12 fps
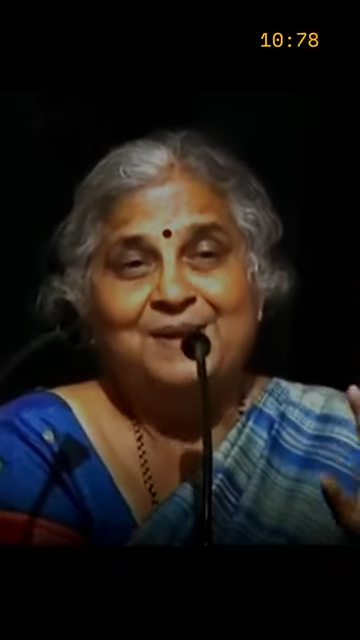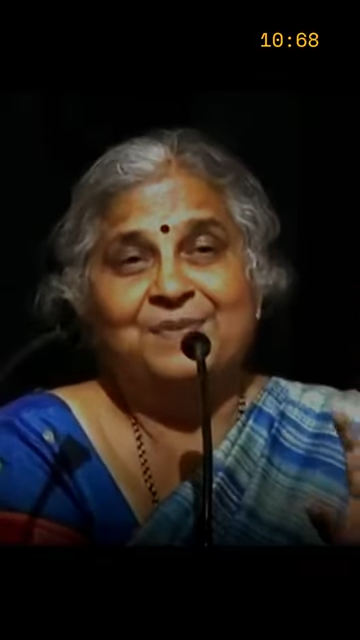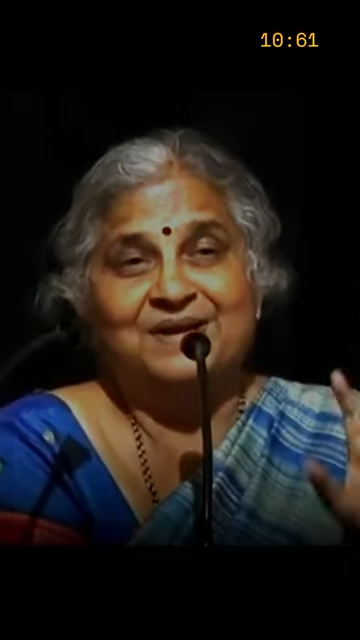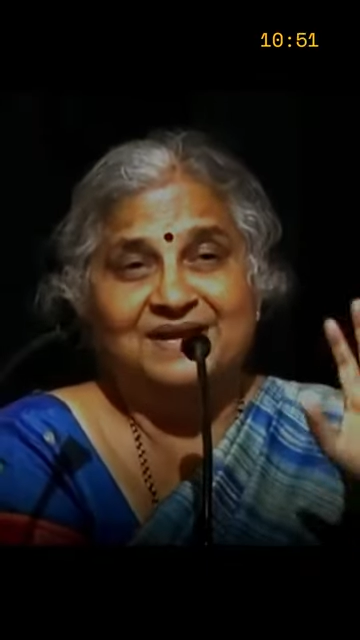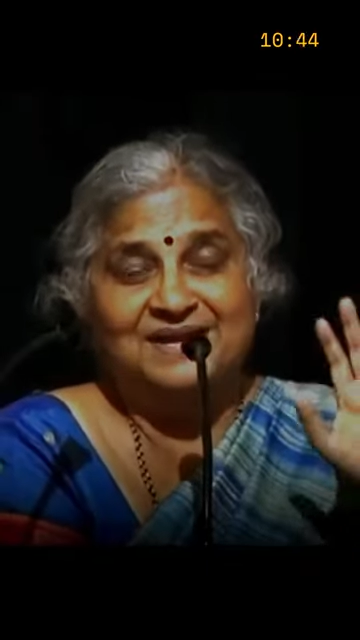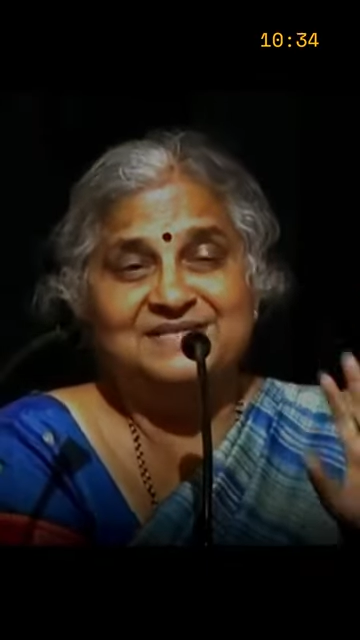
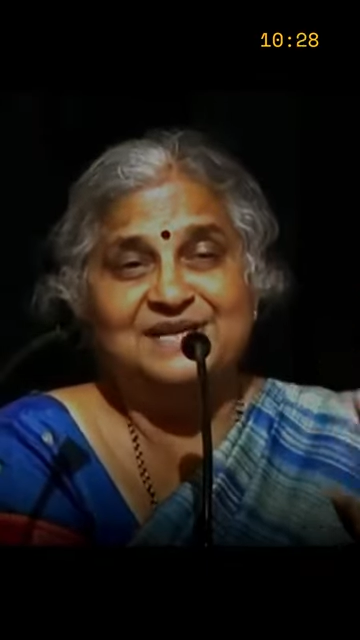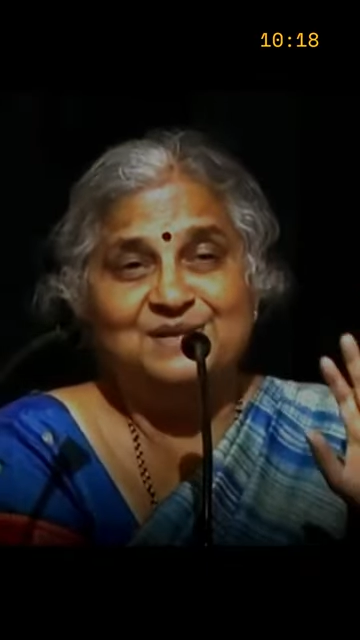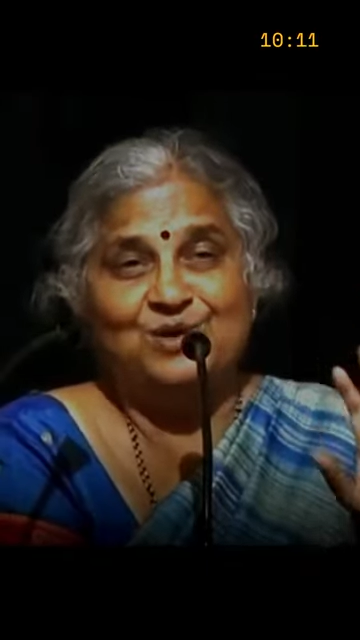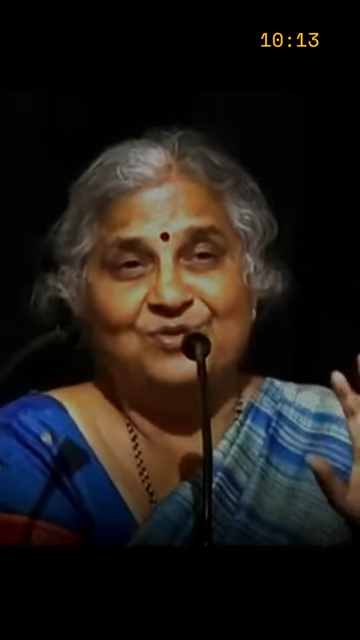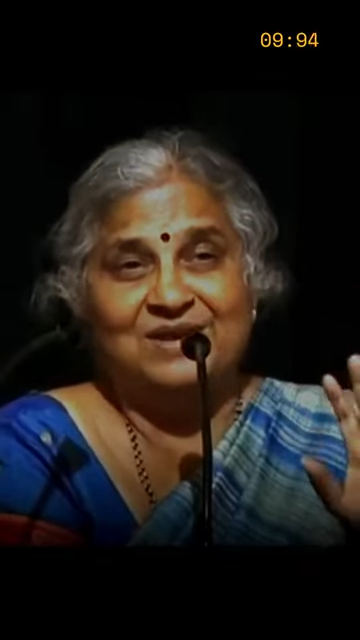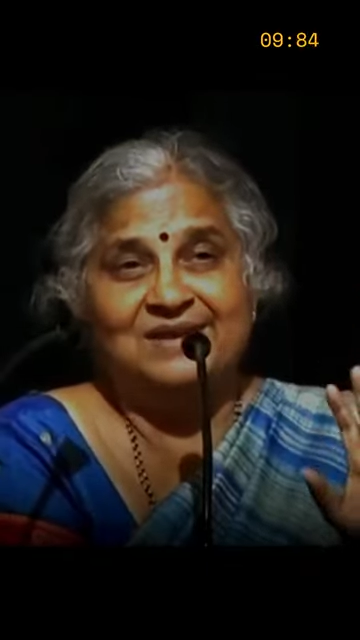but a teacher
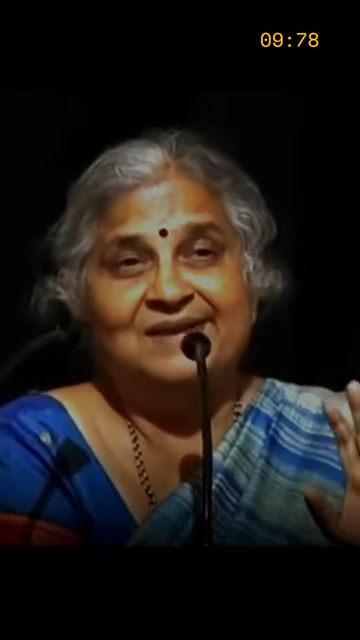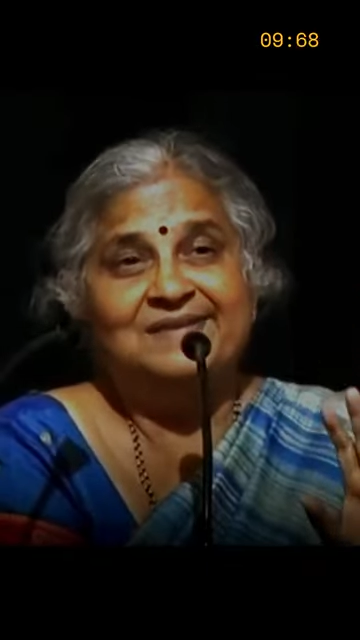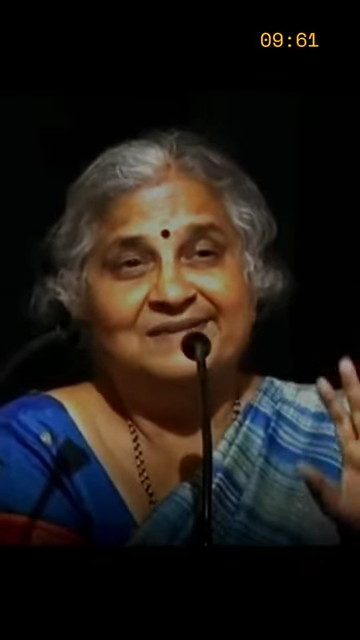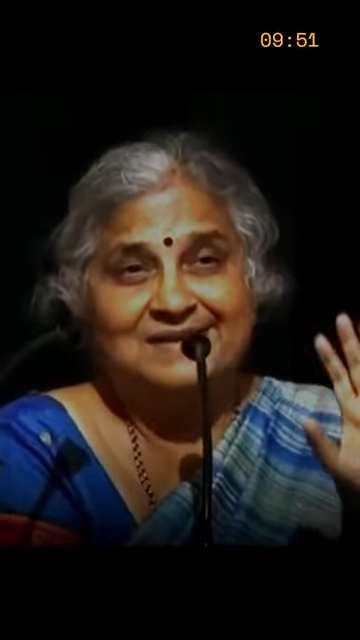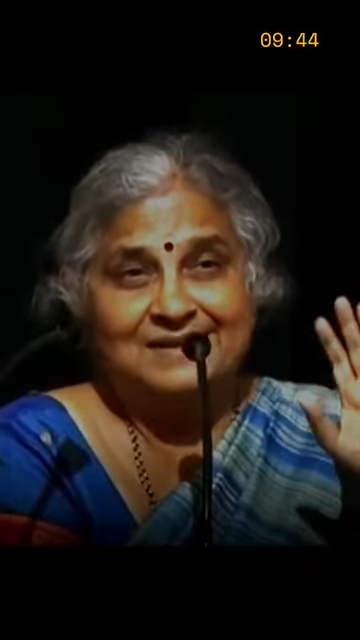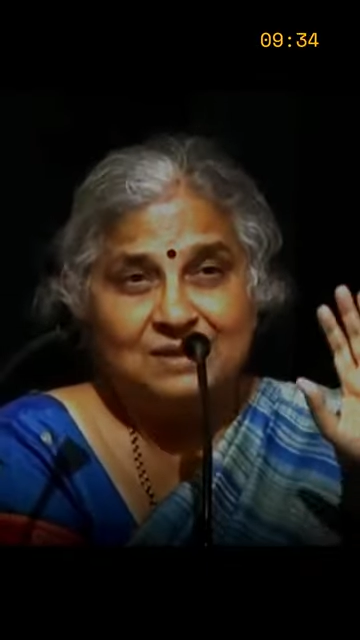is the one,
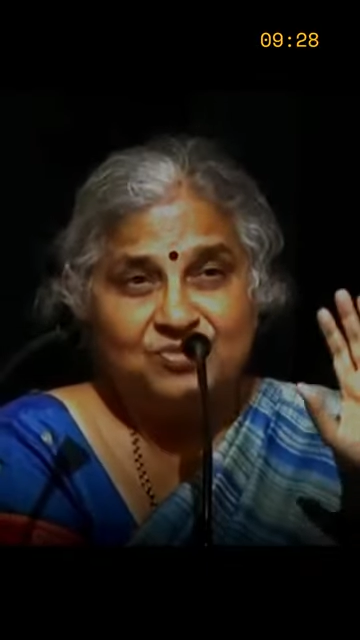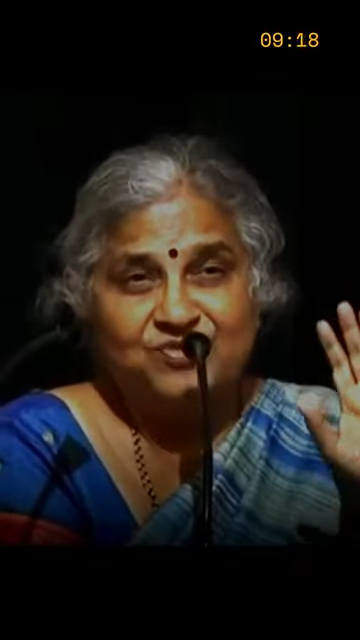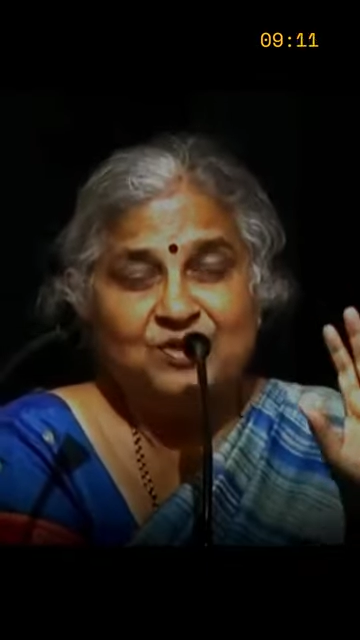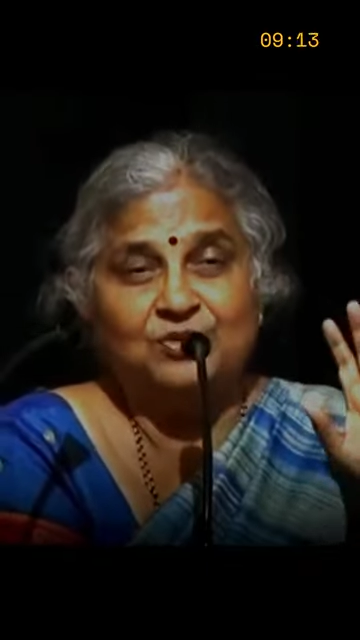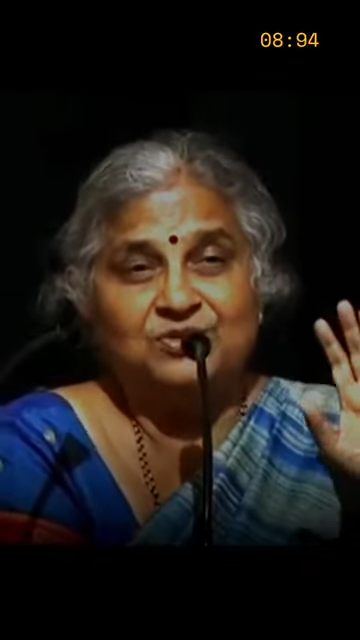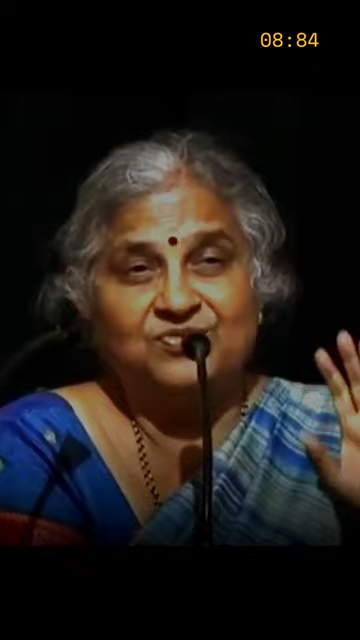the greatest
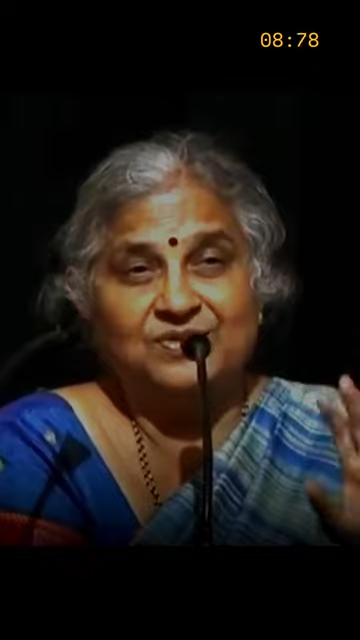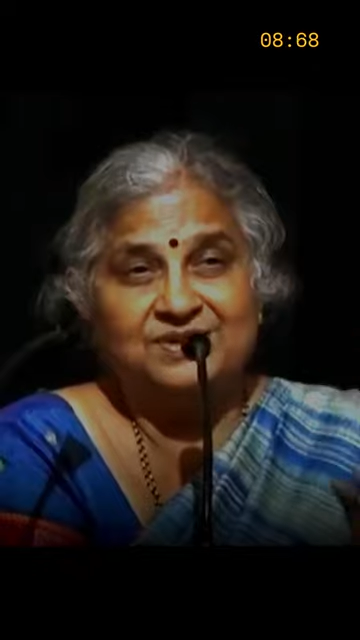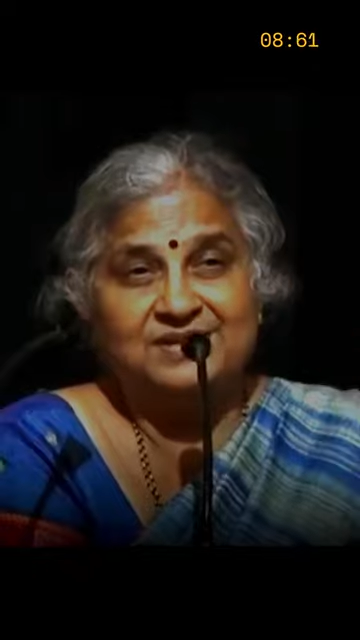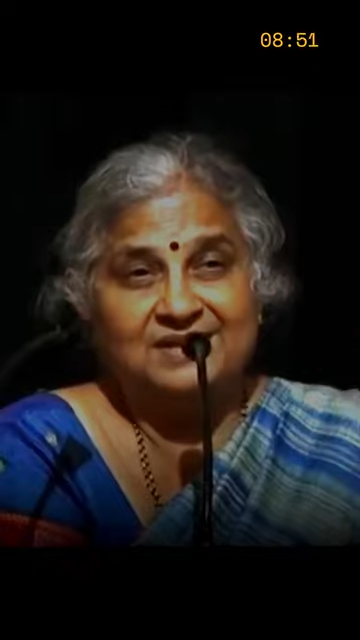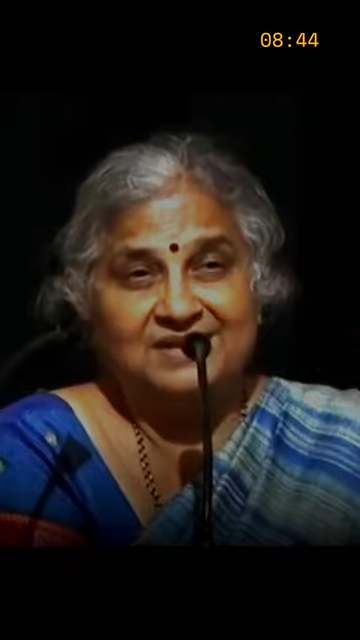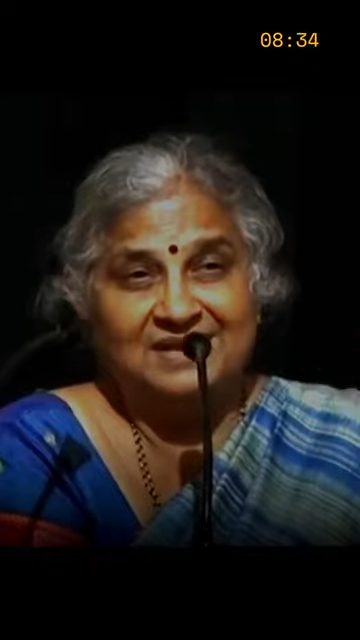
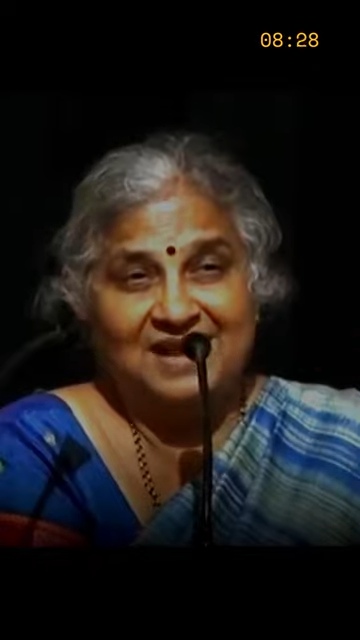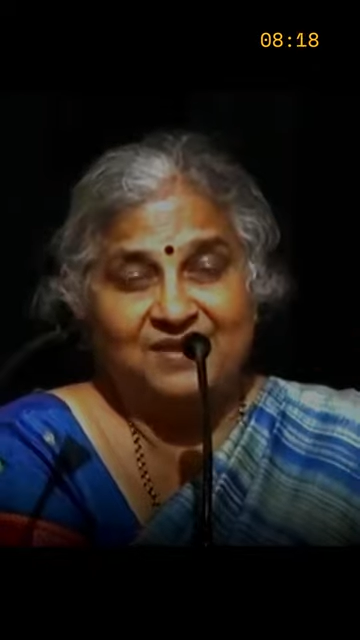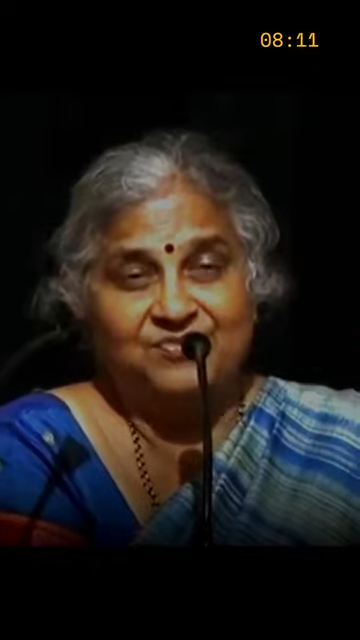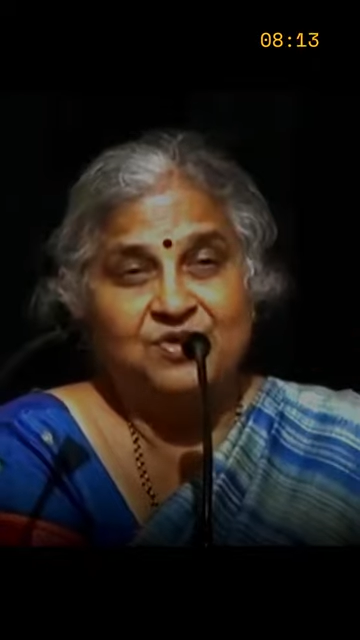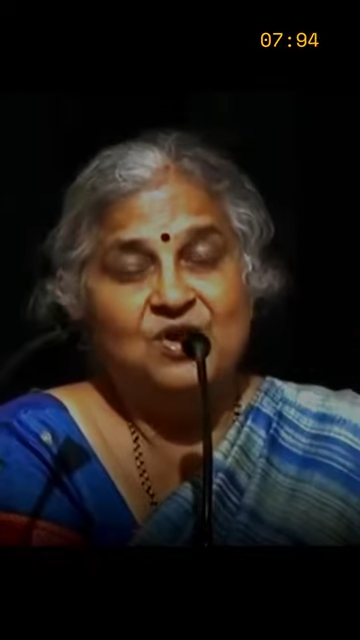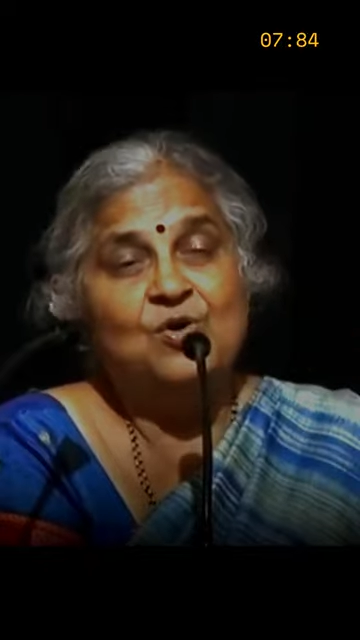philanthropist in
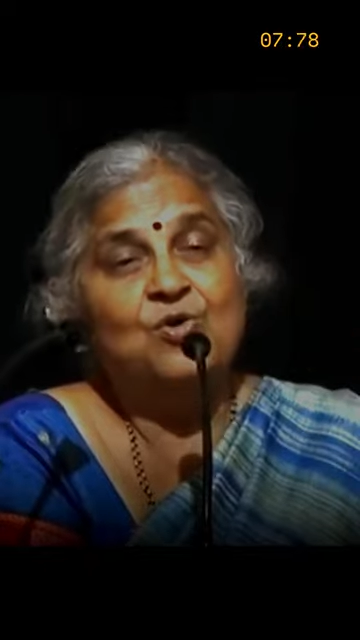life,